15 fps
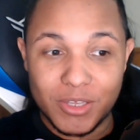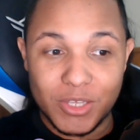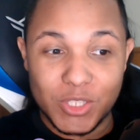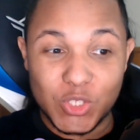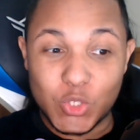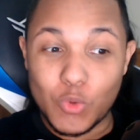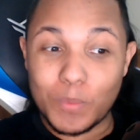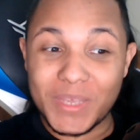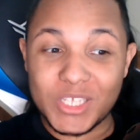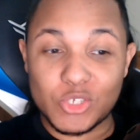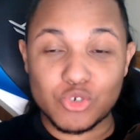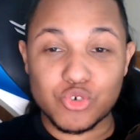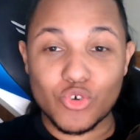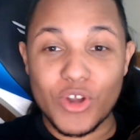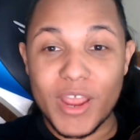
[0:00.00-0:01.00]
to
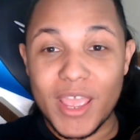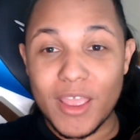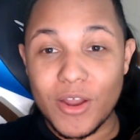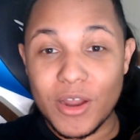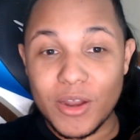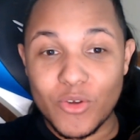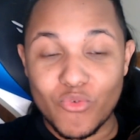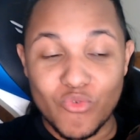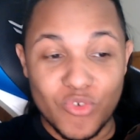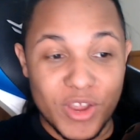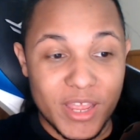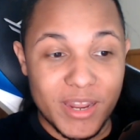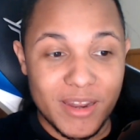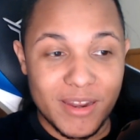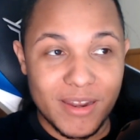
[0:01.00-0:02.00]
betray
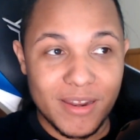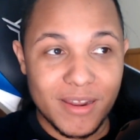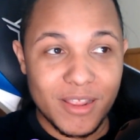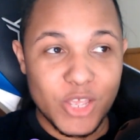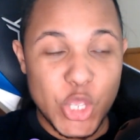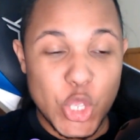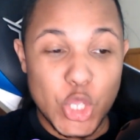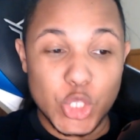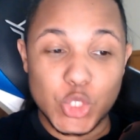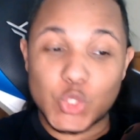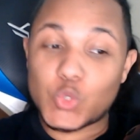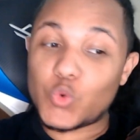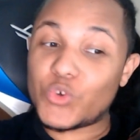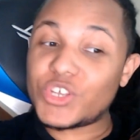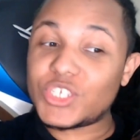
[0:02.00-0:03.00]
Rin,
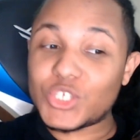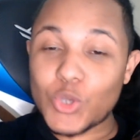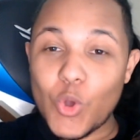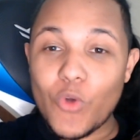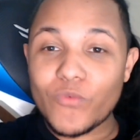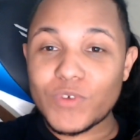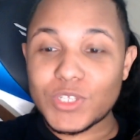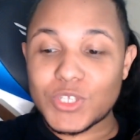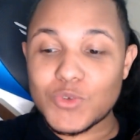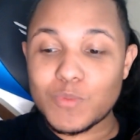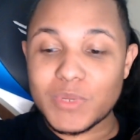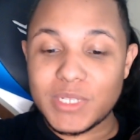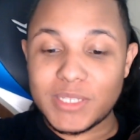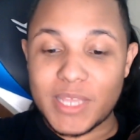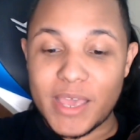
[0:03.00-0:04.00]
switch over to
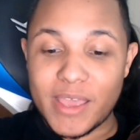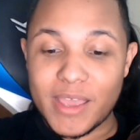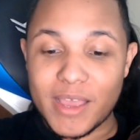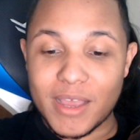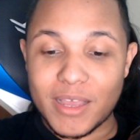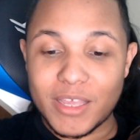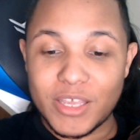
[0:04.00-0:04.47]
Medea,